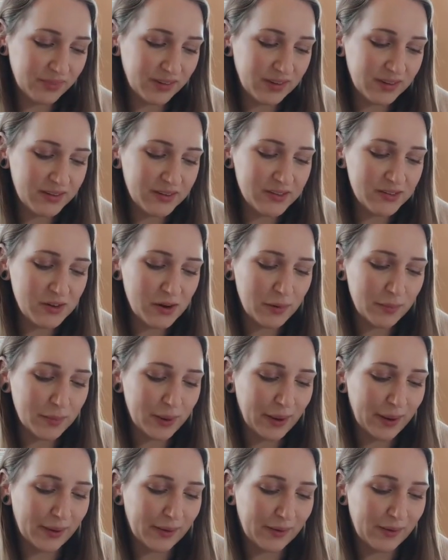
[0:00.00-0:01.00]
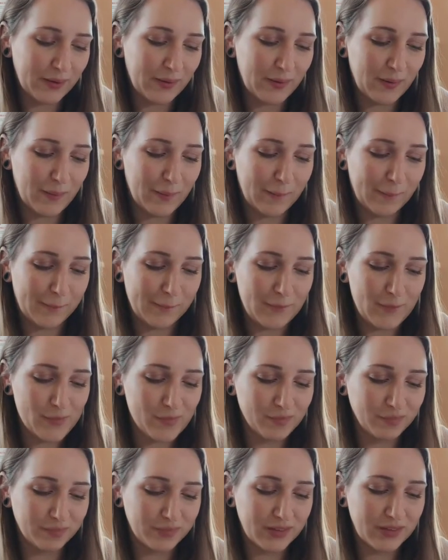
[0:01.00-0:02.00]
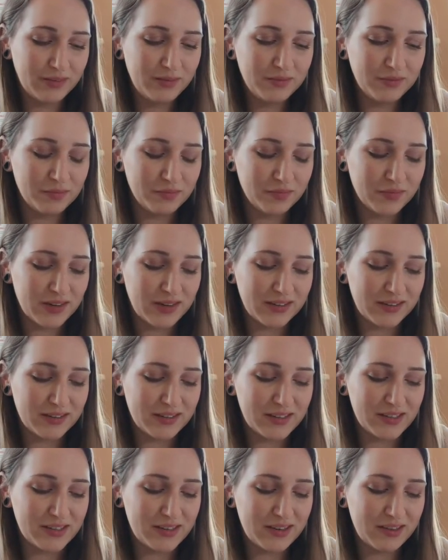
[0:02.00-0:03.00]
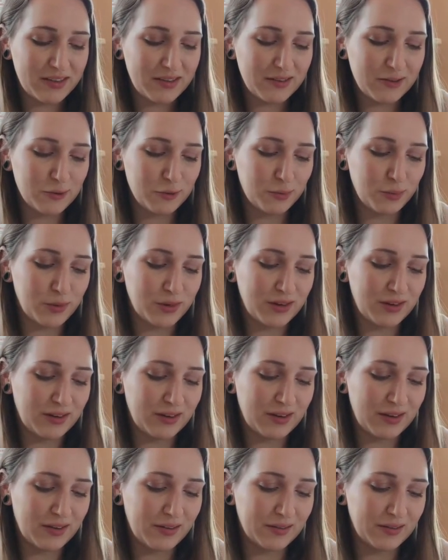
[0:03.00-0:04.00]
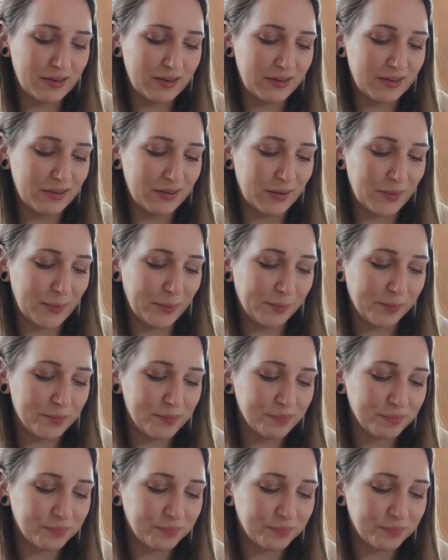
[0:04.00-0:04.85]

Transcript: That's not bad at all. I could see this being at like a